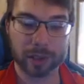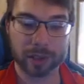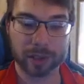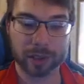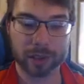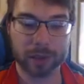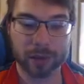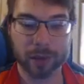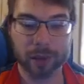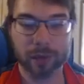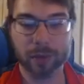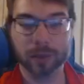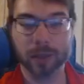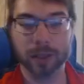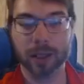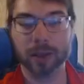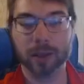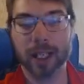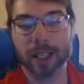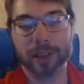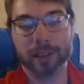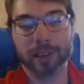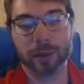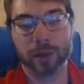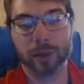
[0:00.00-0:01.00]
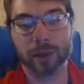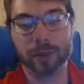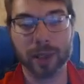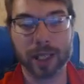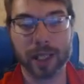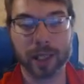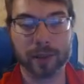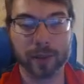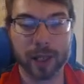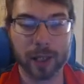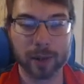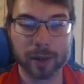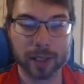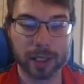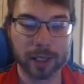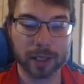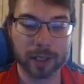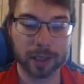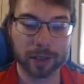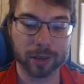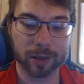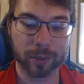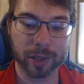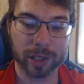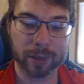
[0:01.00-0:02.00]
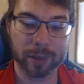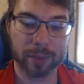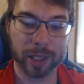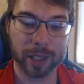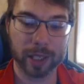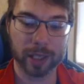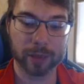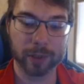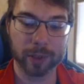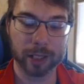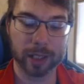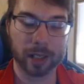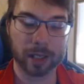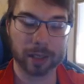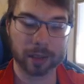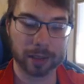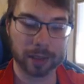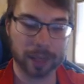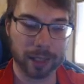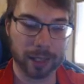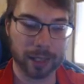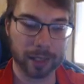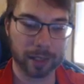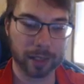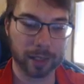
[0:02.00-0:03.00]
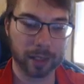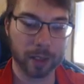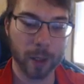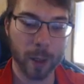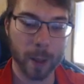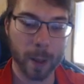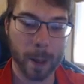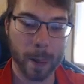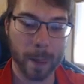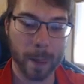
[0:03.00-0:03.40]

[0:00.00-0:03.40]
So I just want to play around with it a little bit, play with it on a ladder.